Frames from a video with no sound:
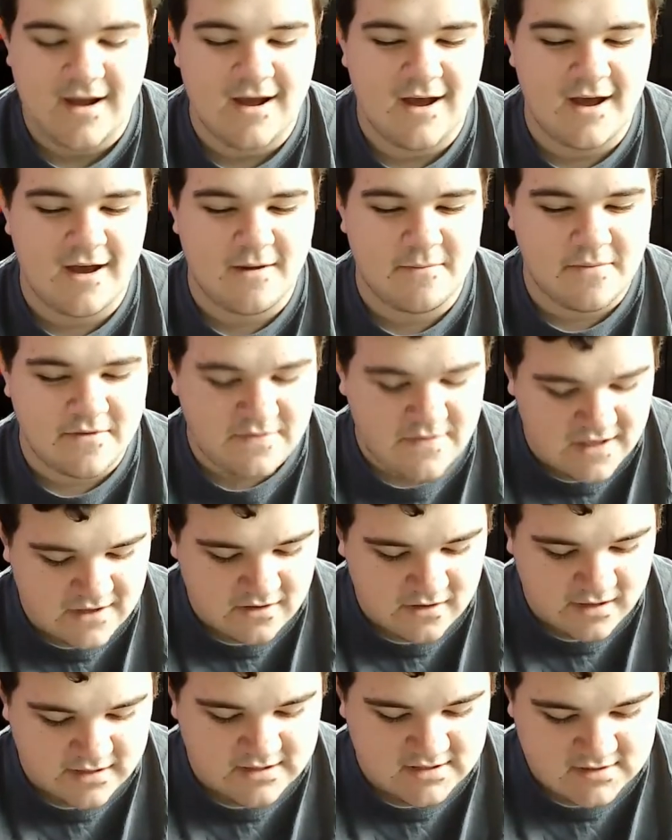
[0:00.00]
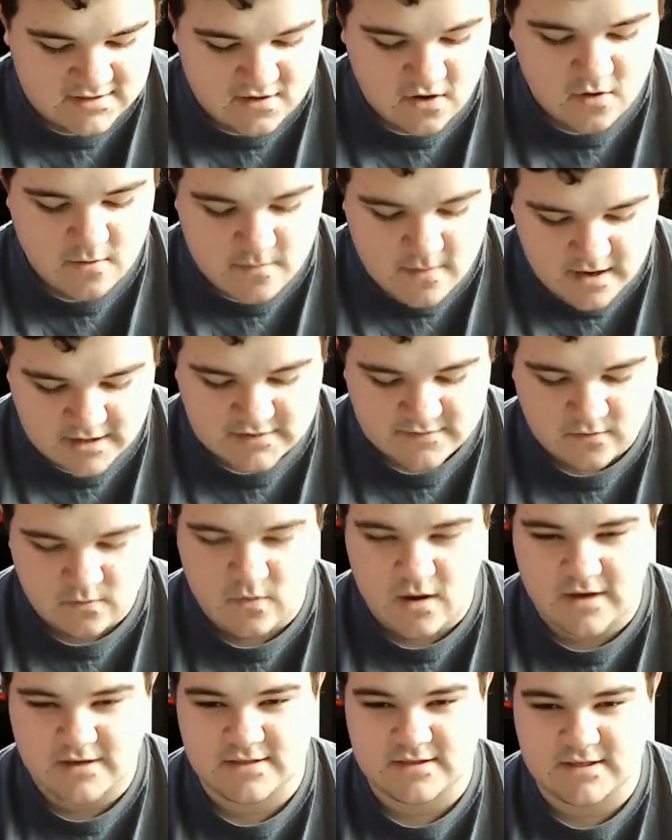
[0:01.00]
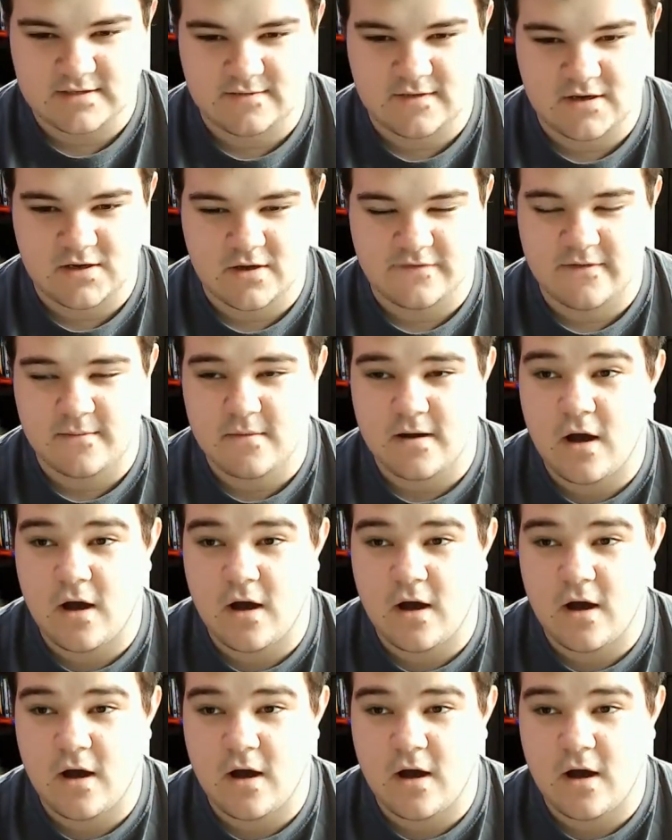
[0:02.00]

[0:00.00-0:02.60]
But thank you guys so much for watching this video.